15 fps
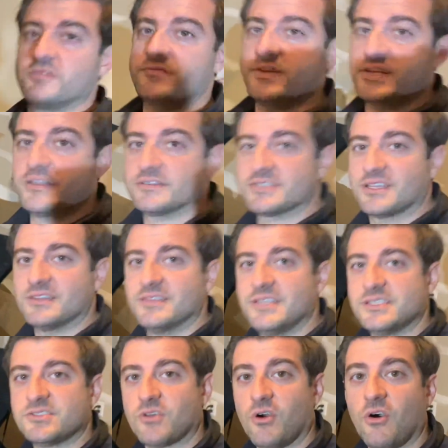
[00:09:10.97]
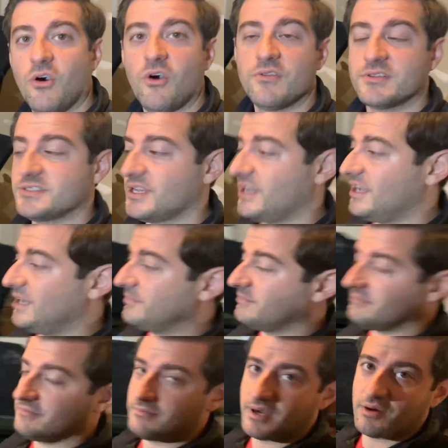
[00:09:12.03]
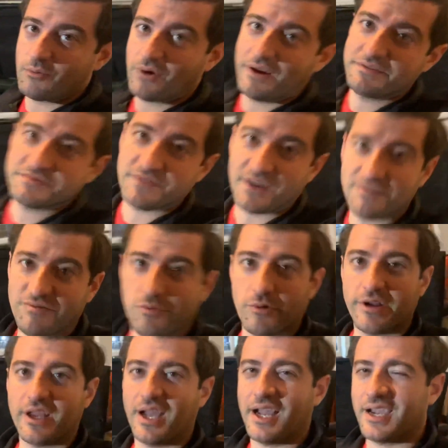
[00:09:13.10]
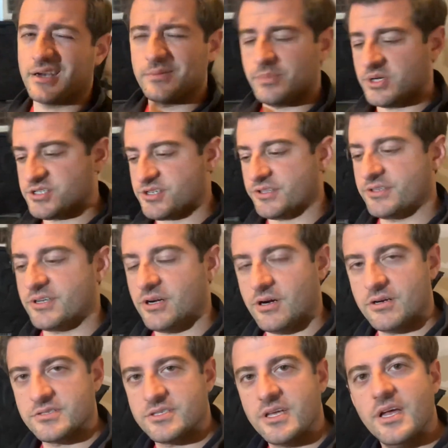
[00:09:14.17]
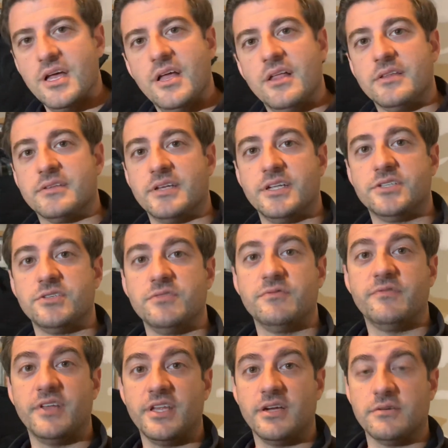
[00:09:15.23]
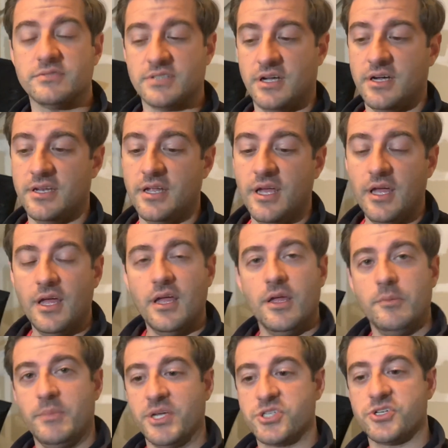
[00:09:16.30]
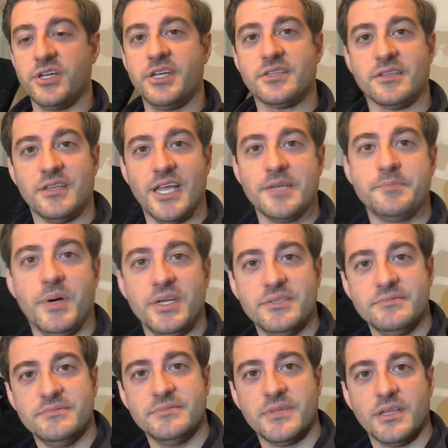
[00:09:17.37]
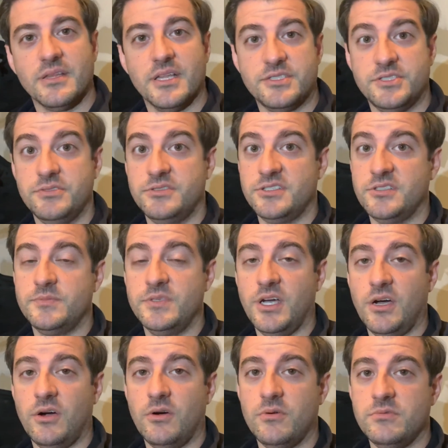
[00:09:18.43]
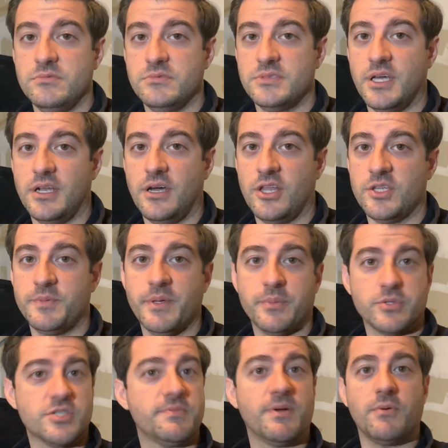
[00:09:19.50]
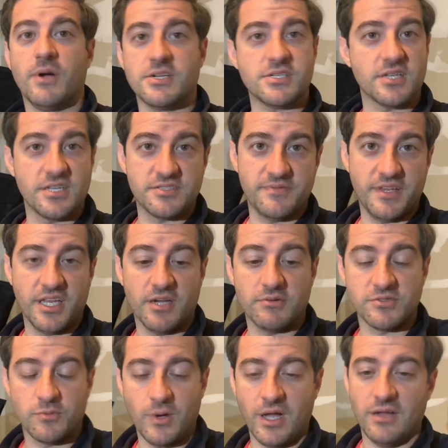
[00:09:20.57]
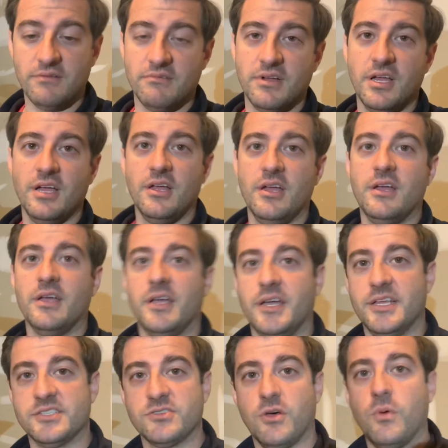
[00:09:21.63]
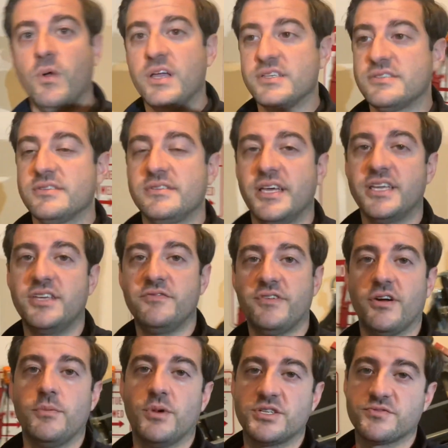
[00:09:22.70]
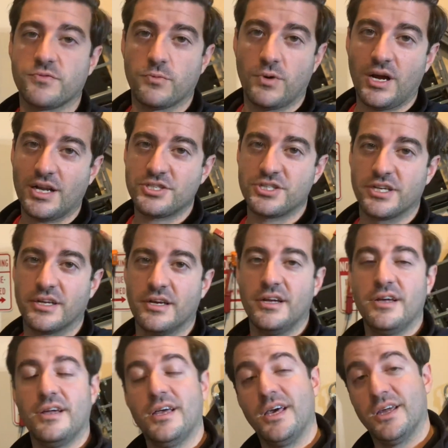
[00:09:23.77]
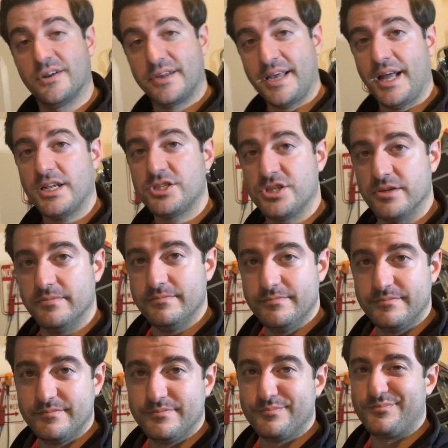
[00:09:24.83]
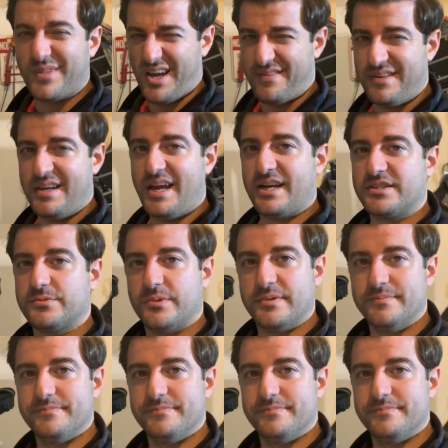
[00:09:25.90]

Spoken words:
videos on this all the time. My wife's 540i, I got a bunch of other cars that I do videos on. Make sure you hit the like button. Lets YouTube know that other people should be watching this video as well. And as always, thank you very much for watching, and I'll catch you in the next one.